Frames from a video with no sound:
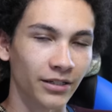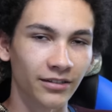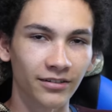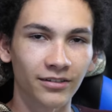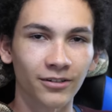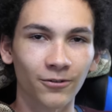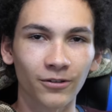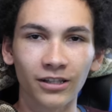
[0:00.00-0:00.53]

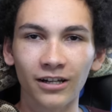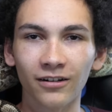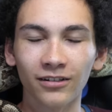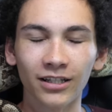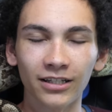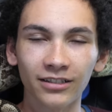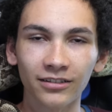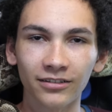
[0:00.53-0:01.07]
because North
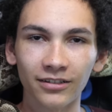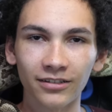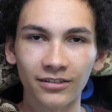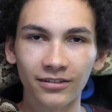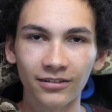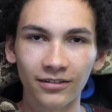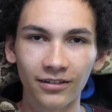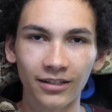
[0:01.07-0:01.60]
Carolina
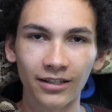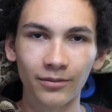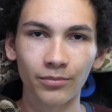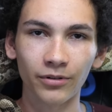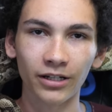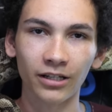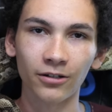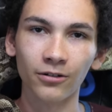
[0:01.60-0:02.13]
does get
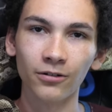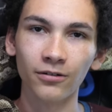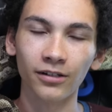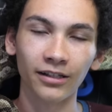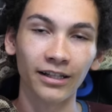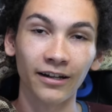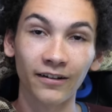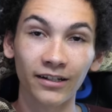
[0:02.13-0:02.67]
pretty cold
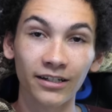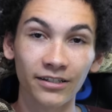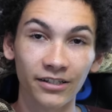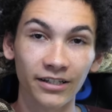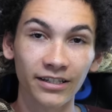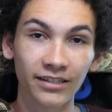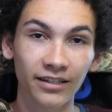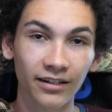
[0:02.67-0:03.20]
and the area
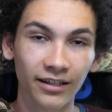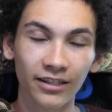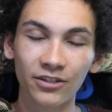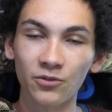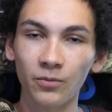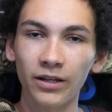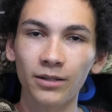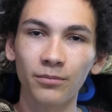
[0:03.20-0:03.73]
she's in it
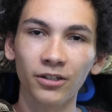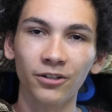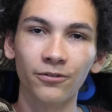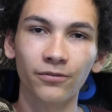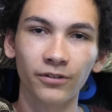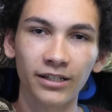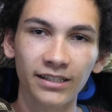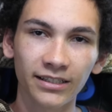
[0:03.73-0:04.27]
gets way below
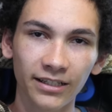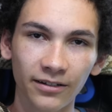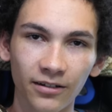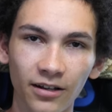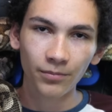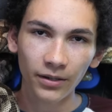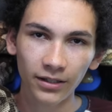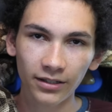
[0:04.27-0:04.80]

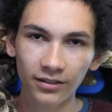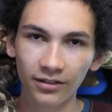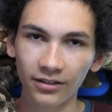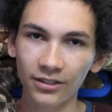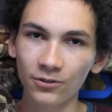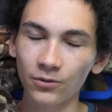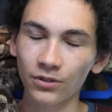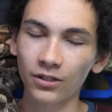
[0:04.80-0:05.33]
freezing, but
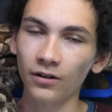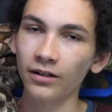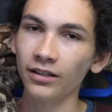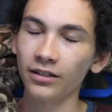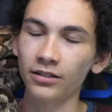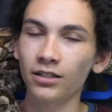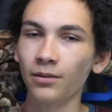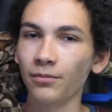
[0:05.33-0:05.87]
this was during
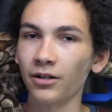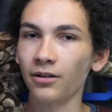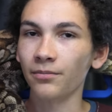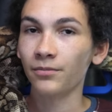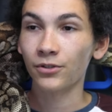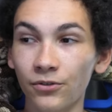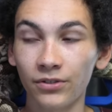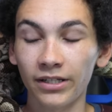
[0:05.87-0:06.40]
the summer.
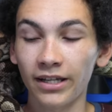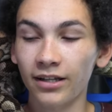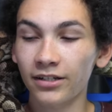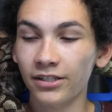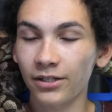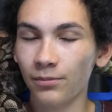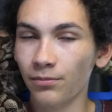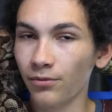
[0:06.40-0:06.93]
So she
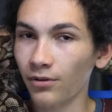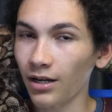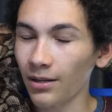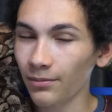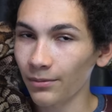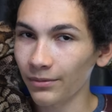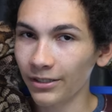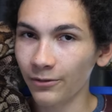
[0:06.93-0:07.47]
actually
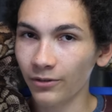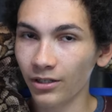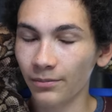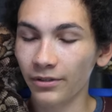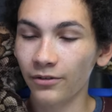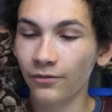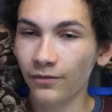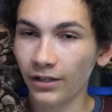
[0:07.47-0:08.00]
probably would have
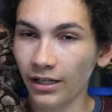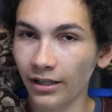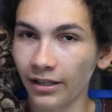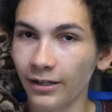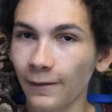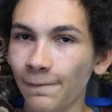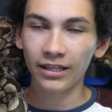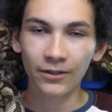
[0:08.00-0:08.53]
been
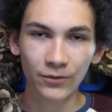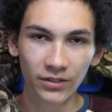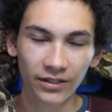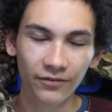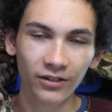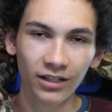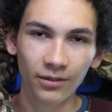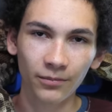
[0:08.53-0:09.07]
fine. He was
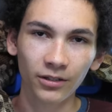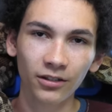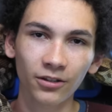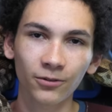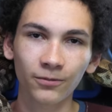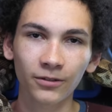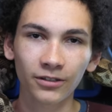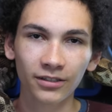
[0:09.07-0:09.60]
living in the middle of
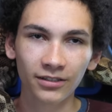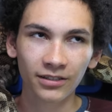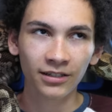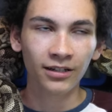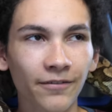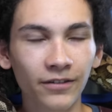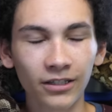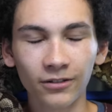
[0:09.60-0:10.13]
the woods.
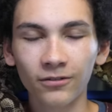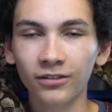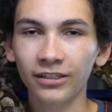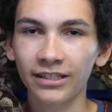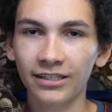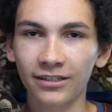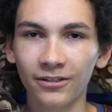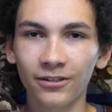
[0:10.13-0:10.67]
If he had
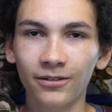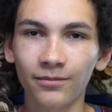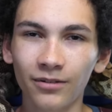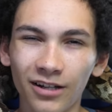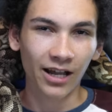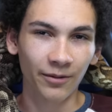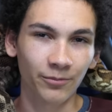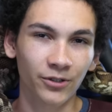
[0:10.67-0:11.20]
released her,
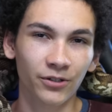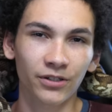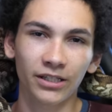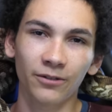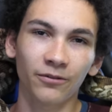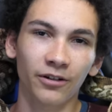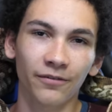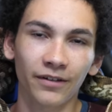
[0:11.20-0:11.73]
I'm sure
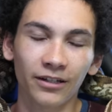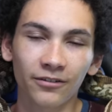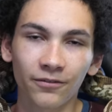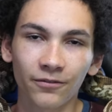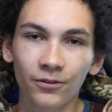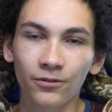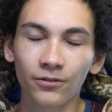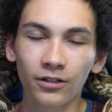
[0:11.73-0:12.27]
she would have found
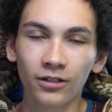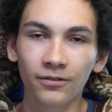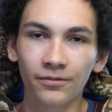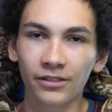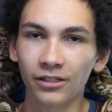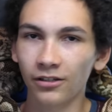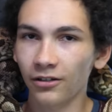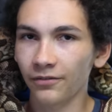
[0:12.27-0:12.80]
food.
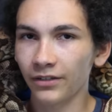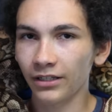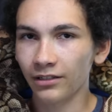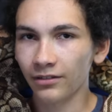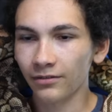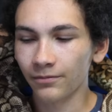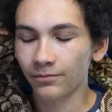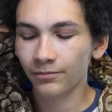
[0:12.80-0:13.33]
She could have
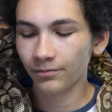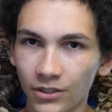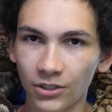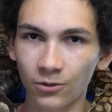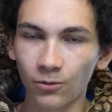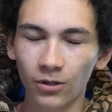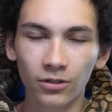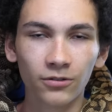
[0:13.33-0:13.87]
eaten
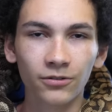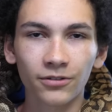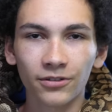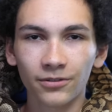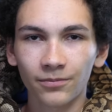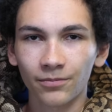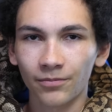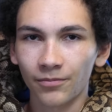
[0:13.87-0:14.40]

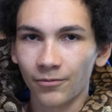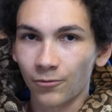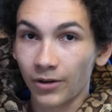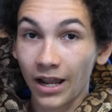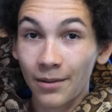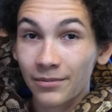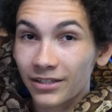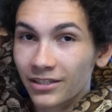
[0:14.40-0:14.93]
squirrels,
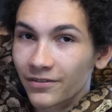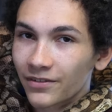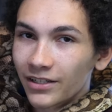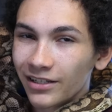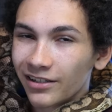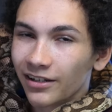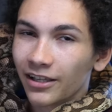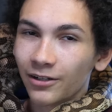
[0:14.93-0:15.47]
rabbits if
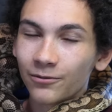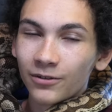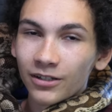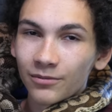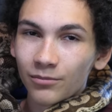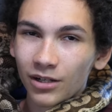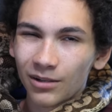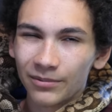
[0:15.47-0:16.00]
she could get
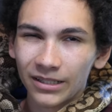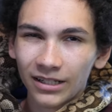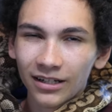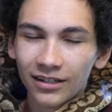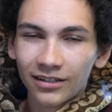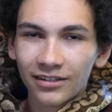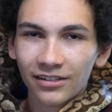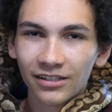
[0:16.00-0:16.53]
one, probably
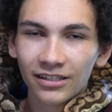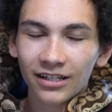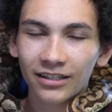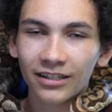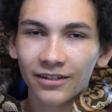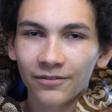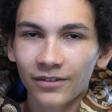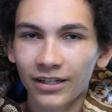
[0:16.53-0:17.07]
not because she's
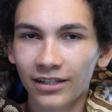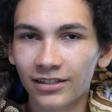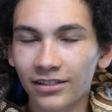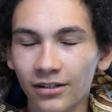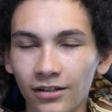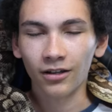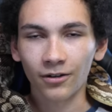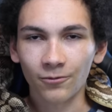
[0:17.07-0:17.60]
not that
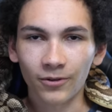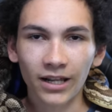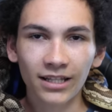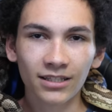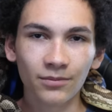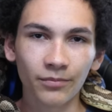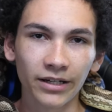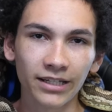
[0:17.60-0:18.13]
fast, uh,
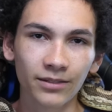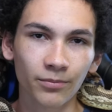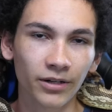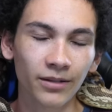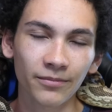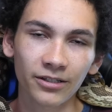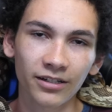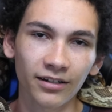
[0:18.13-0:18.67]
rats, mice,
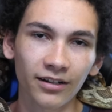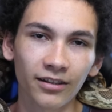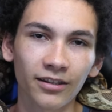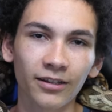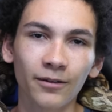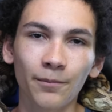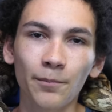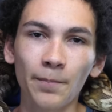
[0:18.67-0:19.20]
pretty much
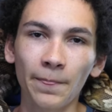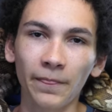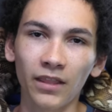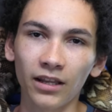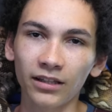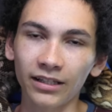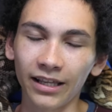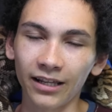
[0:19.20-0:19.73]
anything
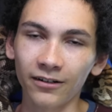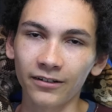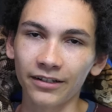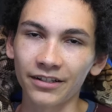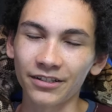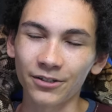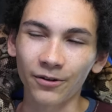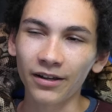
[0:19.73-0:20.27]
in the
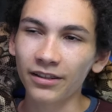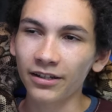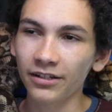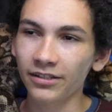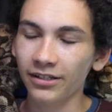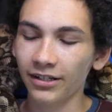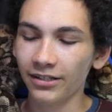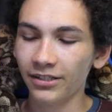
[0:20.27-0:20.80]
area. So I think
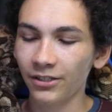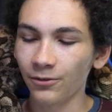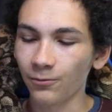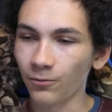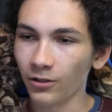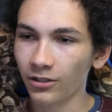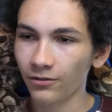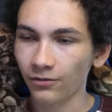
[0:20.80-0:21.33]
she actually
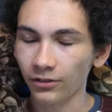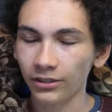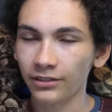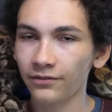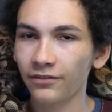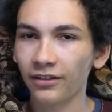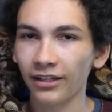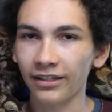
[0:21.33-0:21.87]
would have
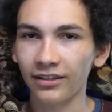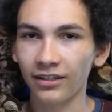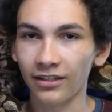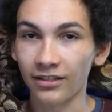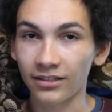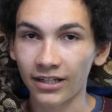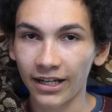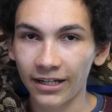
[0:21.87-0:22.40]
lived like the
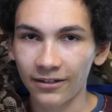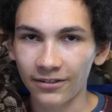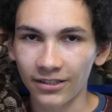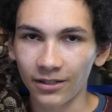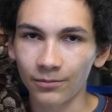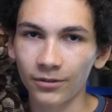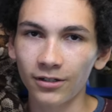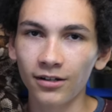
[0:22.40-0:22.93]
entire
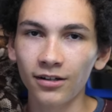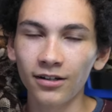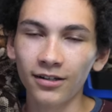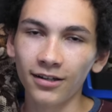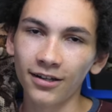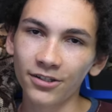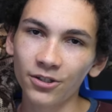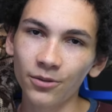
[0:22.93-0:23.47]
summer,
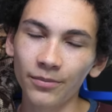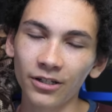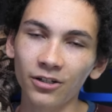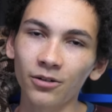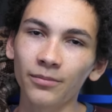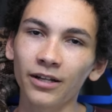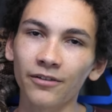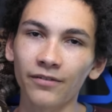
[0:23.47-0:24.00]
assuming
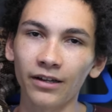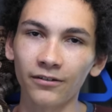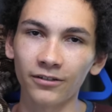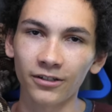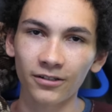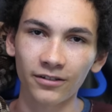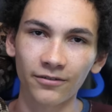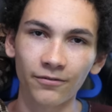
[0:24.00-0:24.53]
nobody
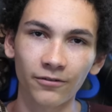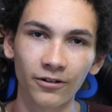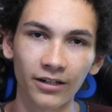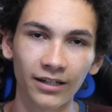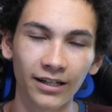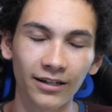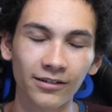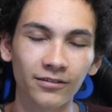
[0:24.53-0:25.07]
found her and
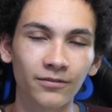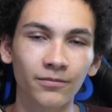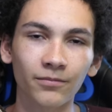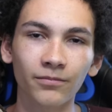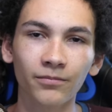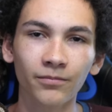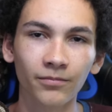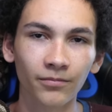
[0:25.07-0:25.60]
freaked out
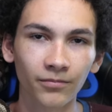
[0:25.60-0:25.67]
and